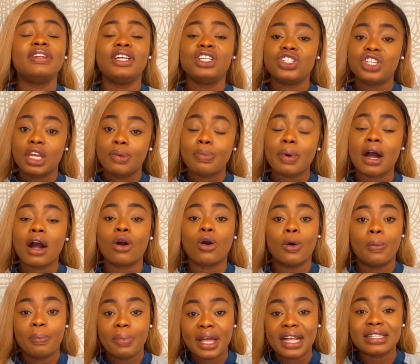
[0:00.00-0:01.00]
cheaper
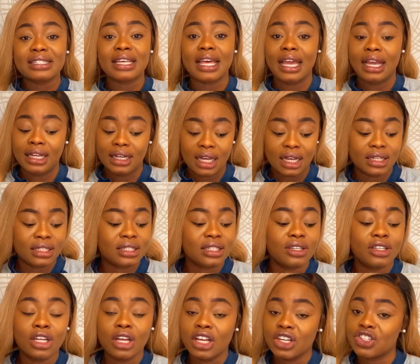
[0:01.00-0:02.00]
compared to England.
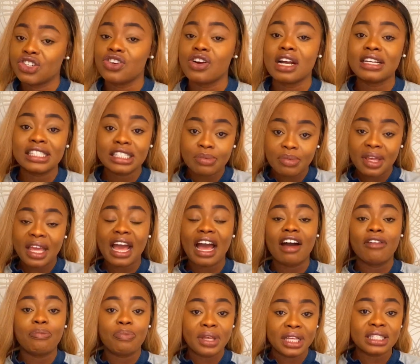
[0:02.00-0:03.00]
Trust me, I
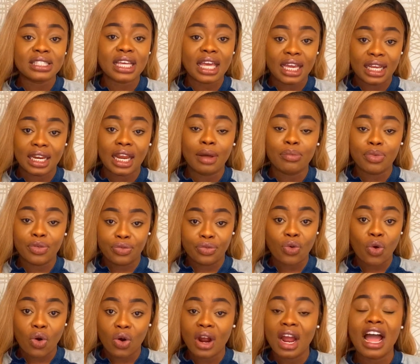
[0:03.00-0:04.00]
have been to England
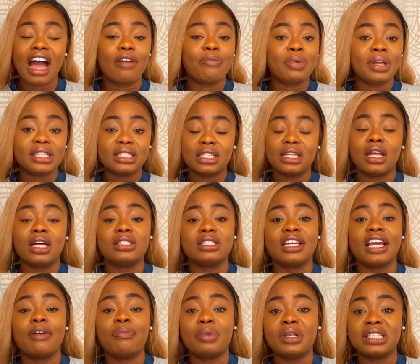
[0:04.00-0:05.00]
before. I've been to
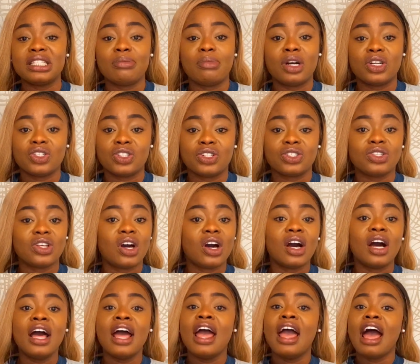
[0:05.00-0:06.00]
London, I've been to Manchester,
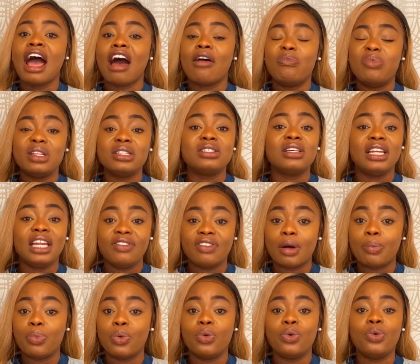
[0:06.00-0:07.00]
I've been to
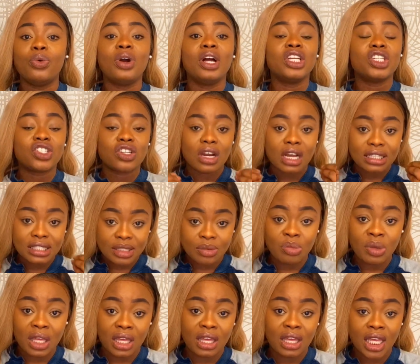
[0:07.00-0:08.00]
Liverpool, and trust
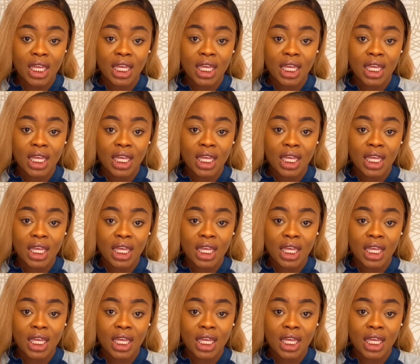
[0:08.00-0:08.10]
me,